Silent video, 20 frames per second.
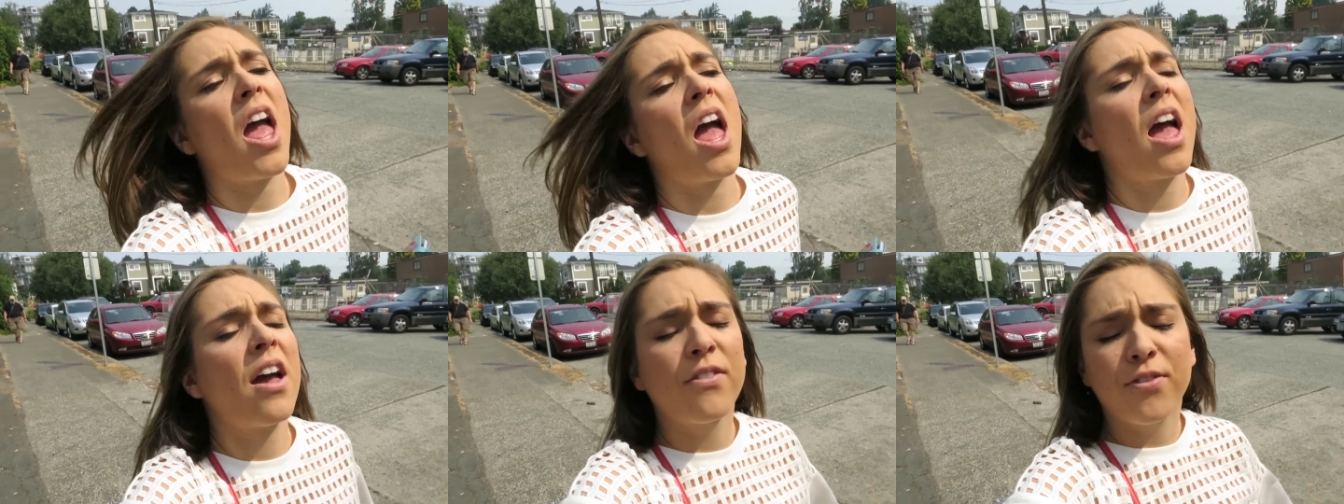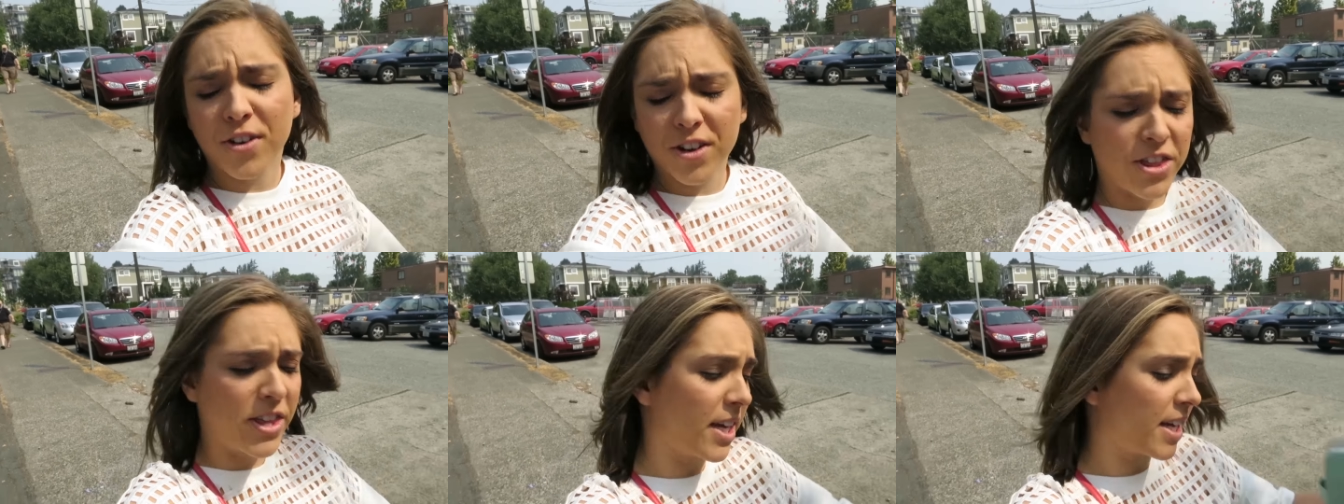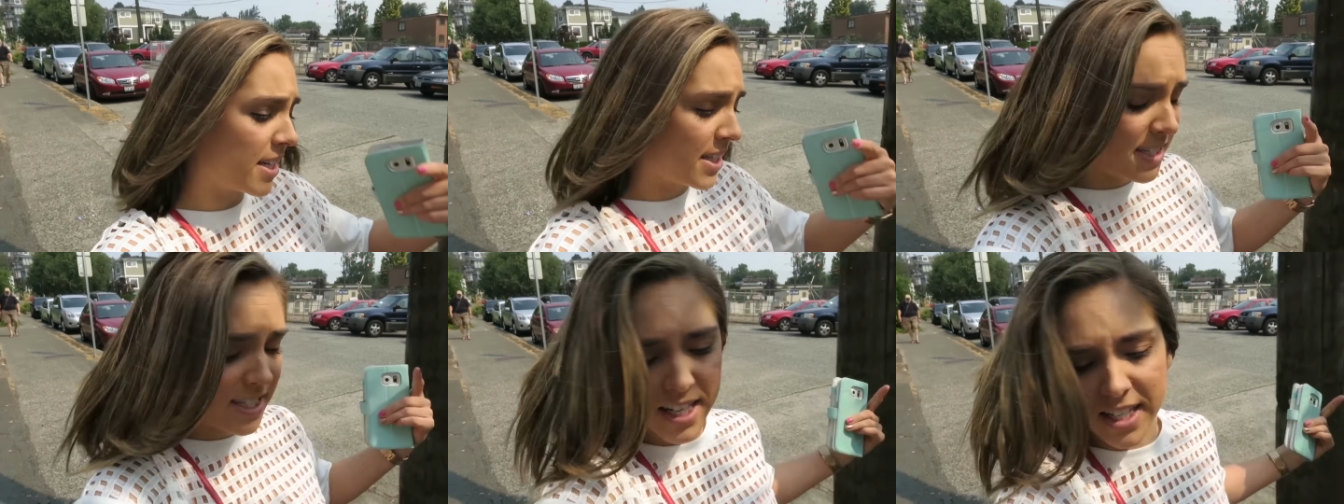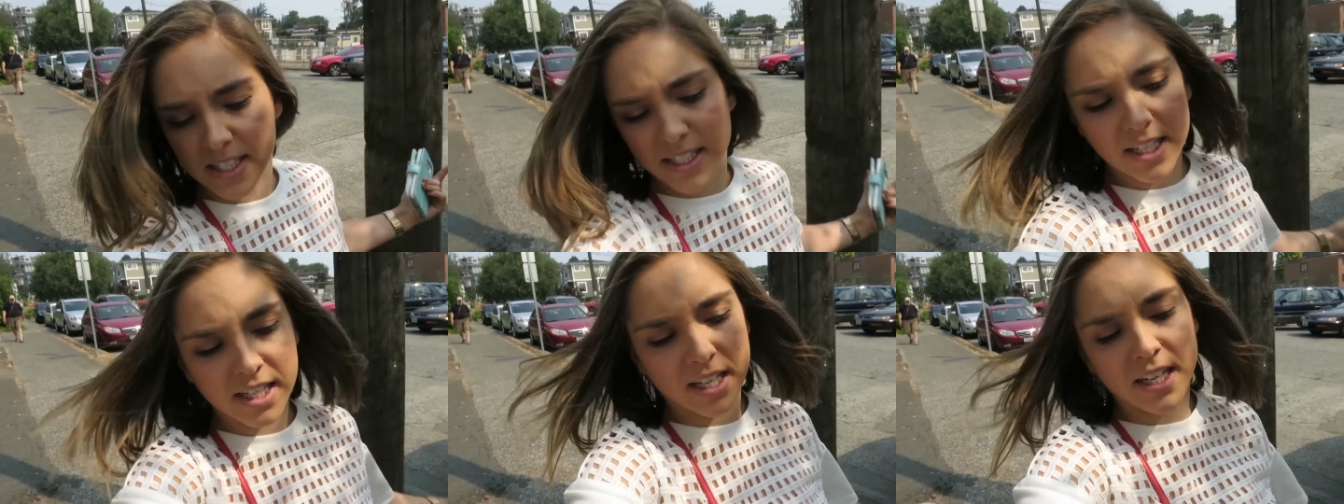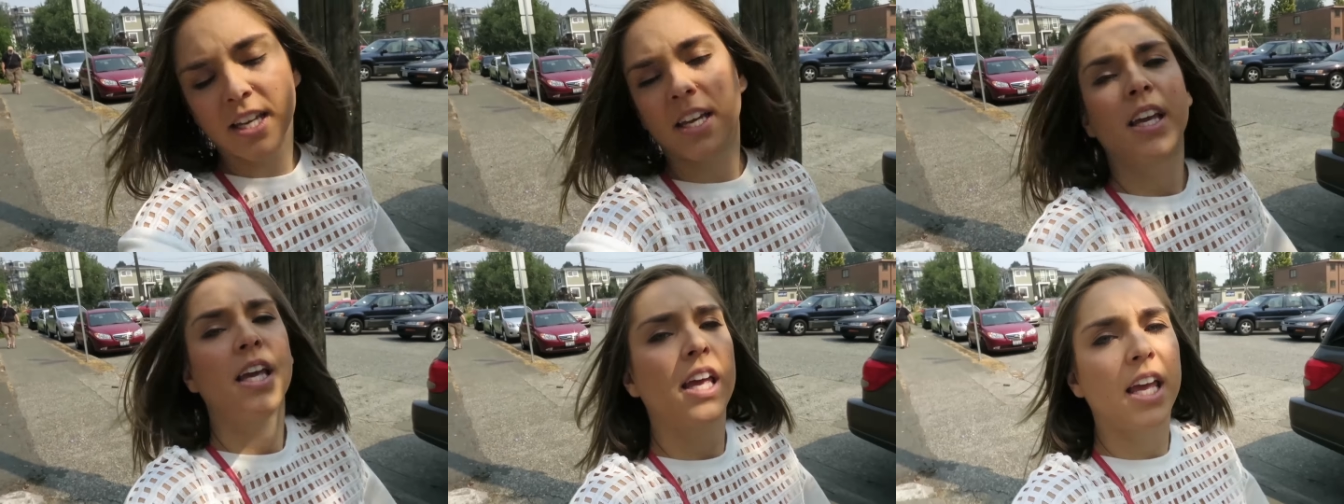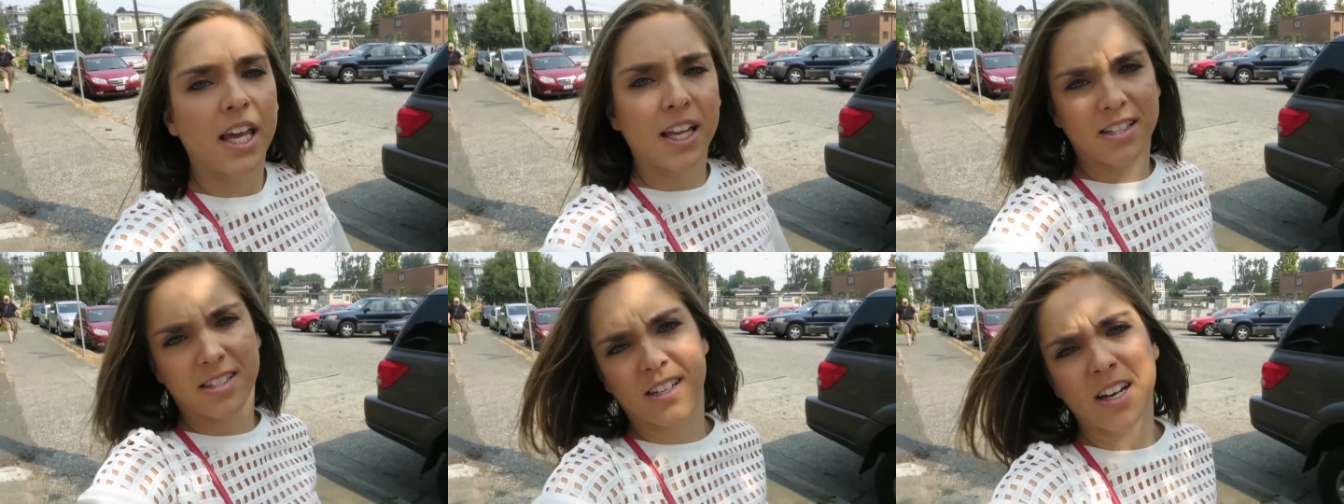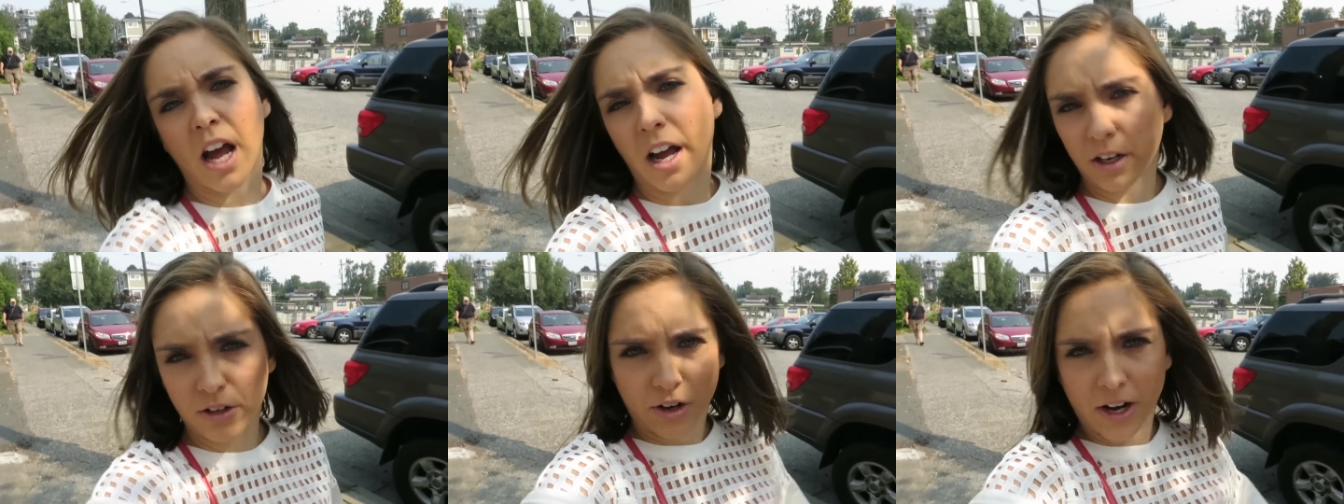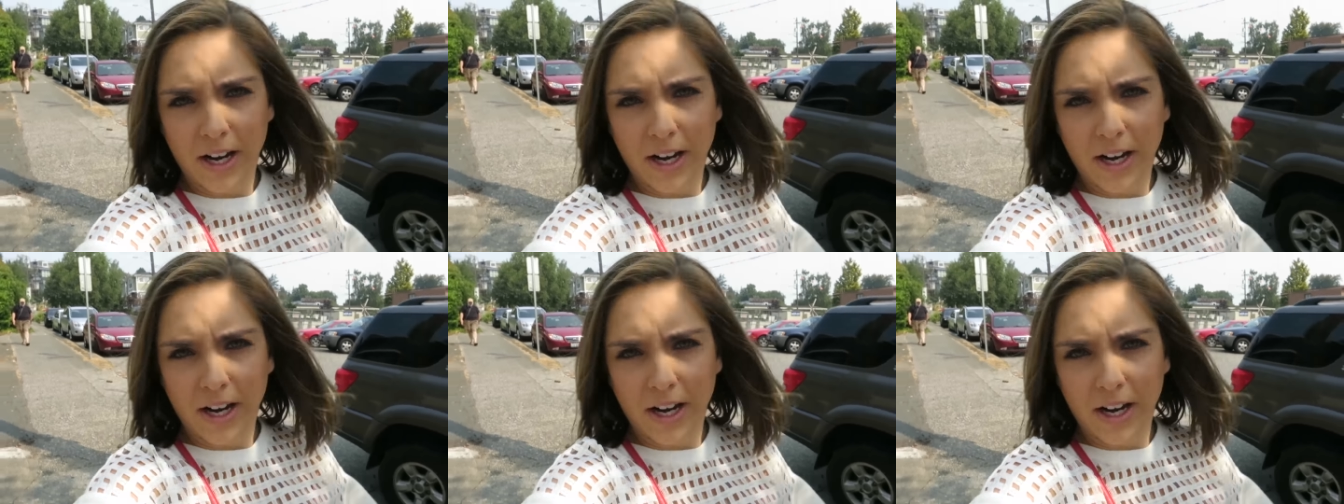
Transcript: everything is dizzy, it's not